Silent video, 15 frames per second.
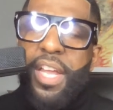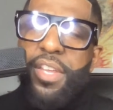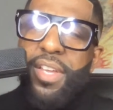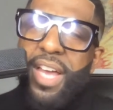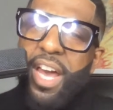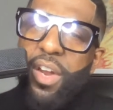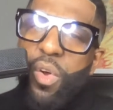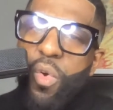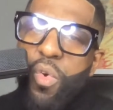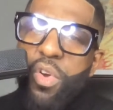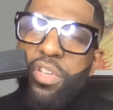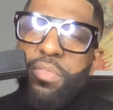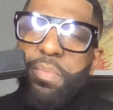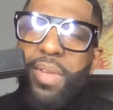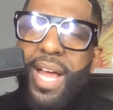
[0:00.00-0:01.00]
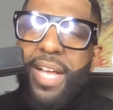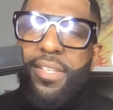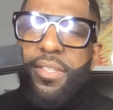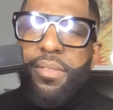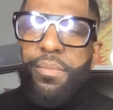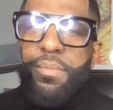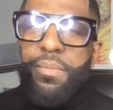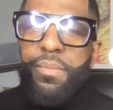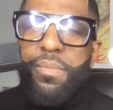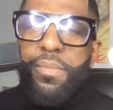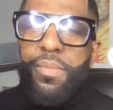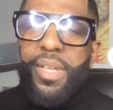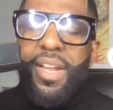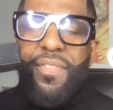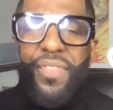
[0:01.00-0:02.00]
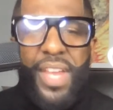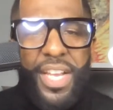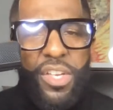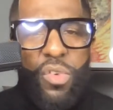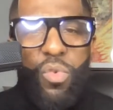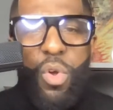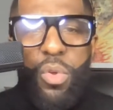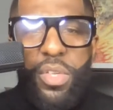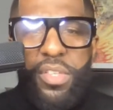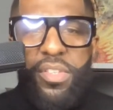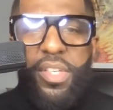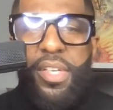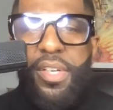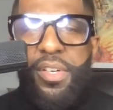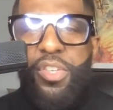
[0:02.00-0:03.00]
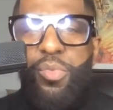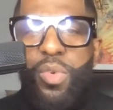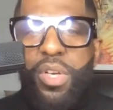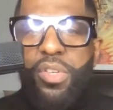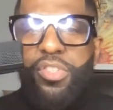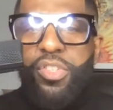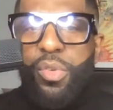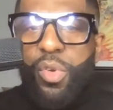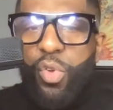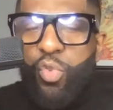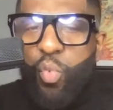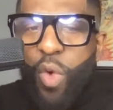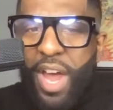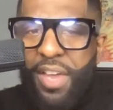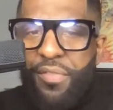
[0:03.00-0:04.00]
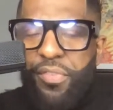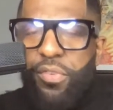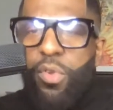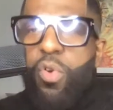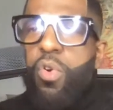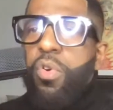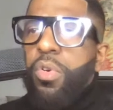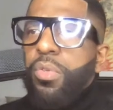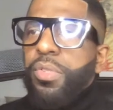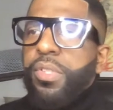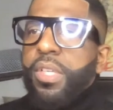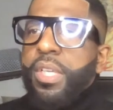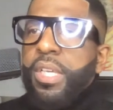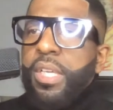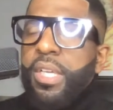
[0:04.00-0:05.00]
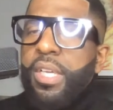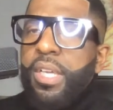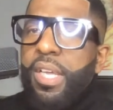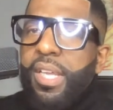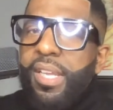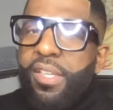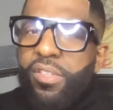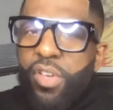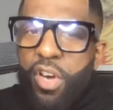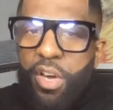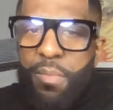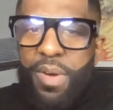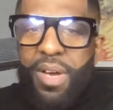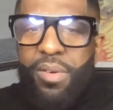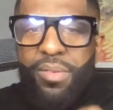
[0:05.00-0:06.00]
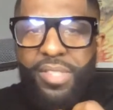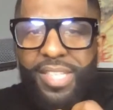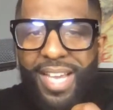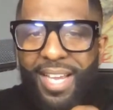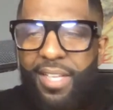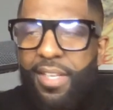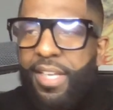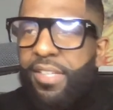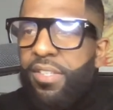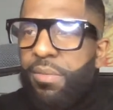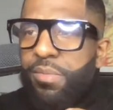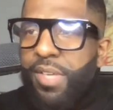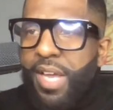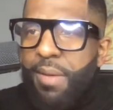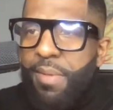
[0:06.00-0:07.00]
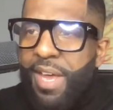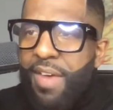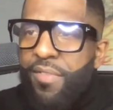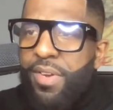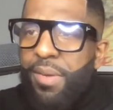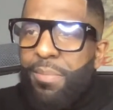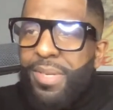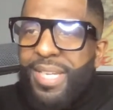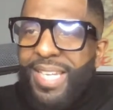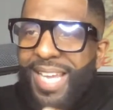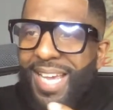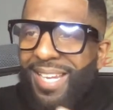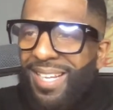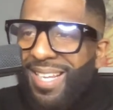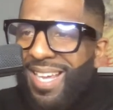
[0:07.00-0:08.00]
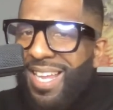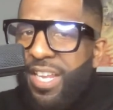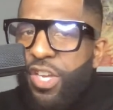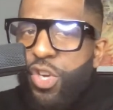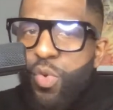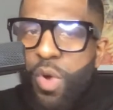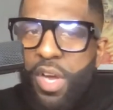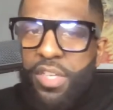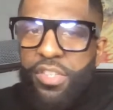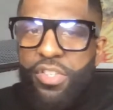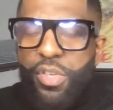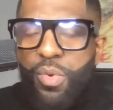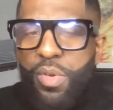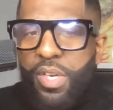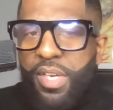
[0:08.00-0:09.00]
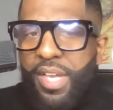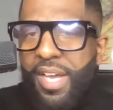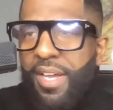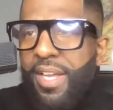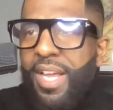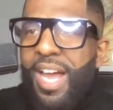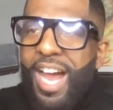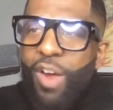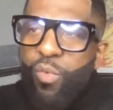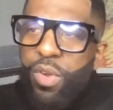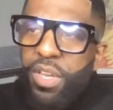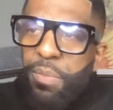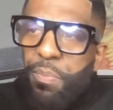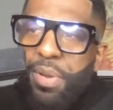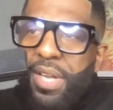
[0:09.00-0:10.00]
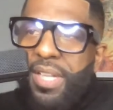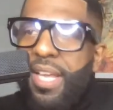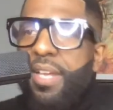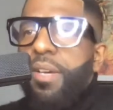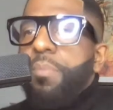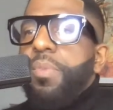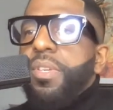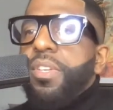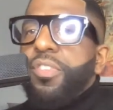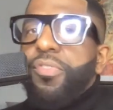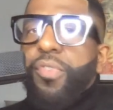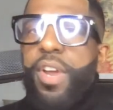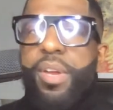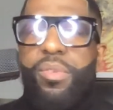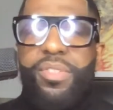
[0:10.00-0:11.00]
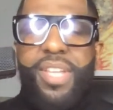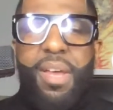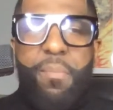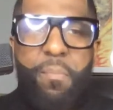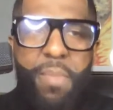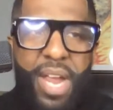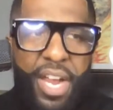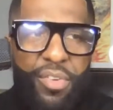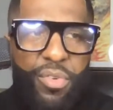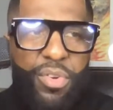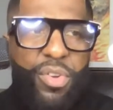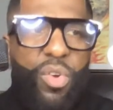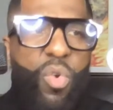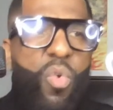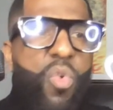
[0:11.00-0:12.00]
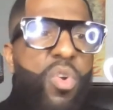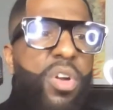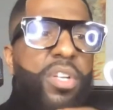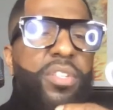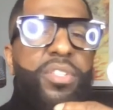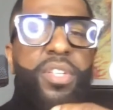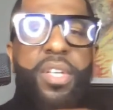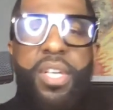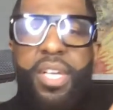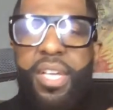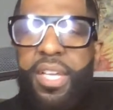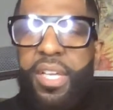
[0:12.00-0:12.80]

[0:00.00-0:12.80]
And you got orange blossom. And I think neroli's in here as well. So those white florals, and they talk about Yang Ylang sometimes having a banana kind of nuance to it. And I really picked that up in this fragrance. That mandarin orange,